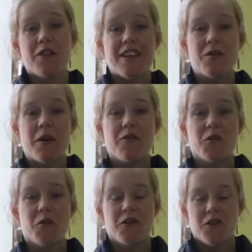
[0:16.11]
so that's why I've
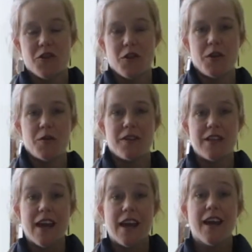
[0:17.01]
chosen to show you
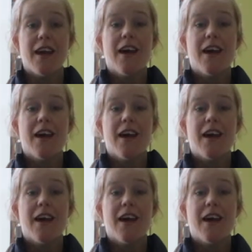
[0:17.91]
today.